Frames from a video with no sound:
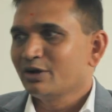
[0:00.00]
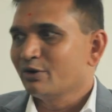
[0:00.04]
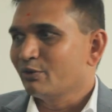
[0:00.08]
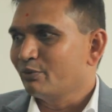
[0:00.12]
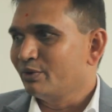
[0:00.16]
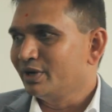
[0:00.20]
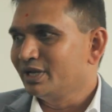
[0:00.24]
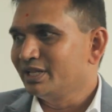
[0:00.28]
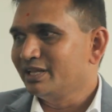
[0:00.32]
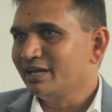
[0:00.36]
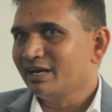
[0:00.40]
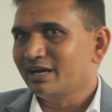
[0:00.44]

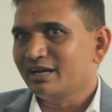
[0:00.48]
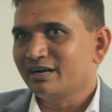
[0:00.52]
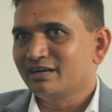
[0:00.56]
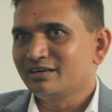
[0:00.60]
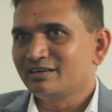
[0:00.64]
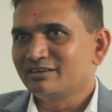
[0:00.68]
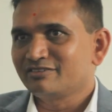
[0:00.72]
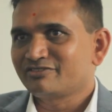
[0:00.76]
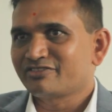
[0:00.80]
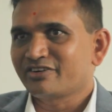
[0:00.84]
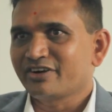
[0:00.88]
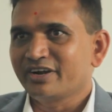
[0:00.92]
When they are
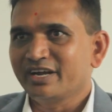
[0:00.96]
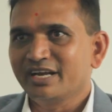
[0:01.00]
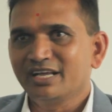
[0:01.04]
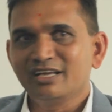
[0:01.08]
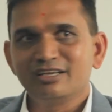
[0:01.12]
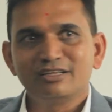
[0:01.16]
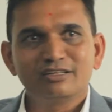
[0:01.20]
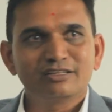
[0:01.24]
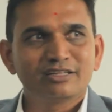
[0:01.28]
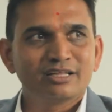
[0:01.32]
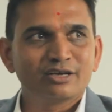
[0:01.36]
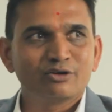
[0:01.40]
under
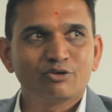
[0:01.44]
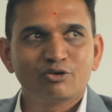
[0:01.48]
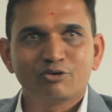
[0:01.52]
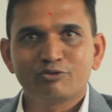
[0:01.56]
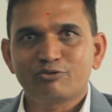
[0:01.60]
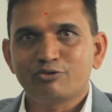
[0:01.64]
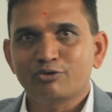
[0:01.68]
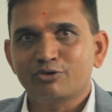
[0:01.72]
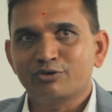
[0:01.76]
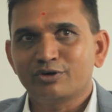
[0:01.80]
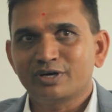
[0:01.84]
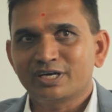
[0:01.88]
training, they go
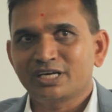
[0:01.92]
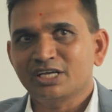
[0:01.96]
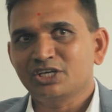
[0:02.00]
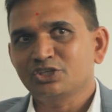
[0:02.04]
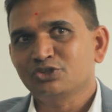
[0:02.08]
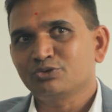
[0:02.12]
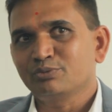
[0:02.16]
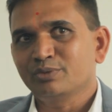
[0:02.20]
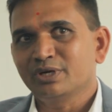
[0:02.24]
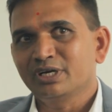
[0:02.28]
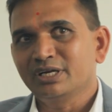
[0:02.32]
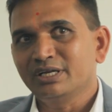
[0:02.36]
for
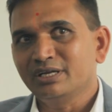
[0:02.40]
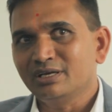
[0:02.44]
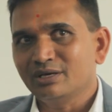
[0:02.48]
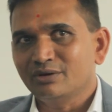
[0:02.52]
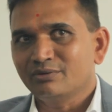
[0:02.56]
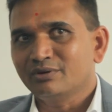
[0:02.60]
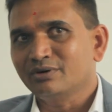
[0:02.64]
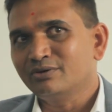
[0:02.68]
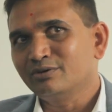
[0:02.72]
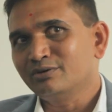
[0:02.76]
attachment in our